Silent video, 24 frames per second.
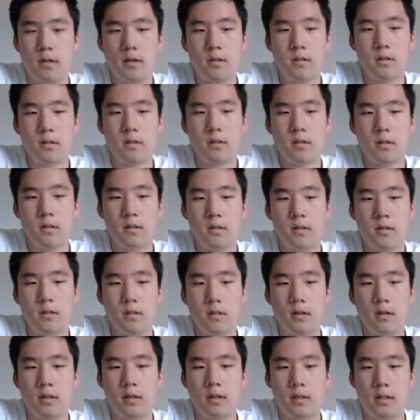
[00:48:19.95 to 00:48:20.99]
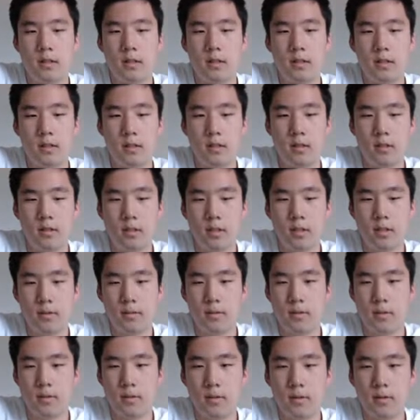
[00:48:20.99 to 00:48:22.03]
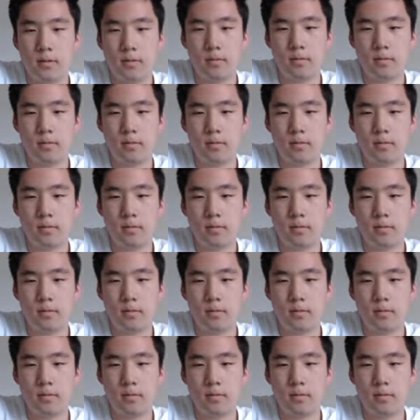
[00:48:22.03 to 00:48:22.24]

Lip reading: So let's use logic number 2.